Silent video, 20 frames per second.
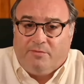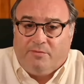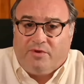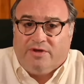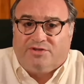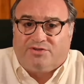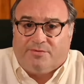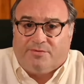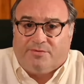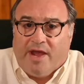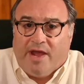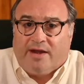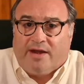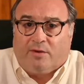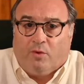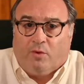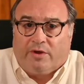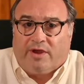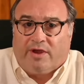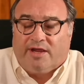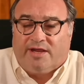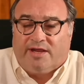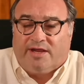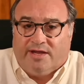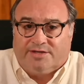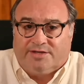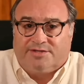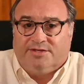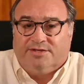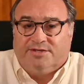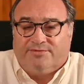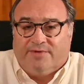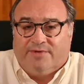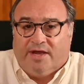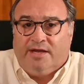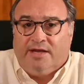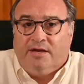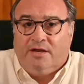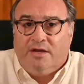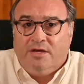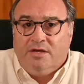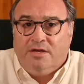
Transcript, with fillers: pretty dramatic working conditions right